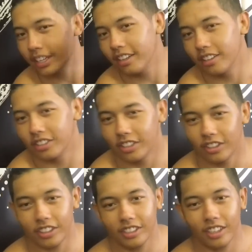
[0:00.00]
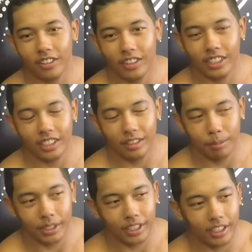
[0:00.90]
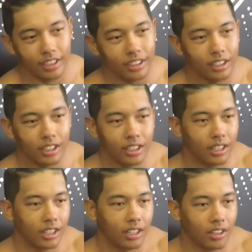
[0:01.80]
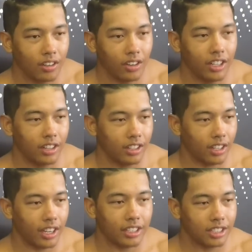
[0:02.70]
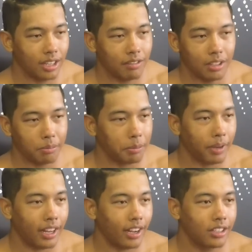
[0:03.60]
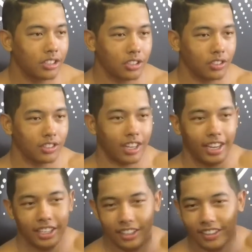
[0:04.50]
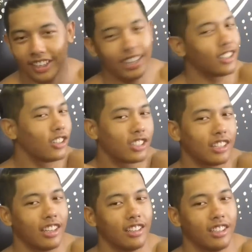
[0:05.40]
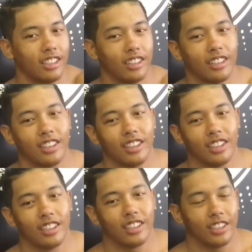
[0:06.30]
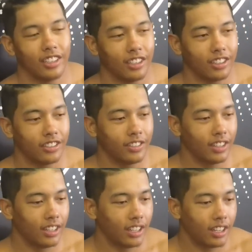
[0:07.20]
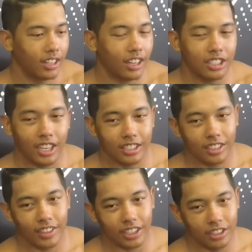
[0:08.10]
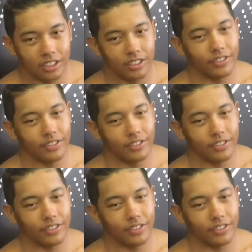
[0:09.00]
ears, you know, because I don't want to get big-headed or anything. I accept it, but man, I just don't. I hear it and it goes out the other ear, you know. Not as a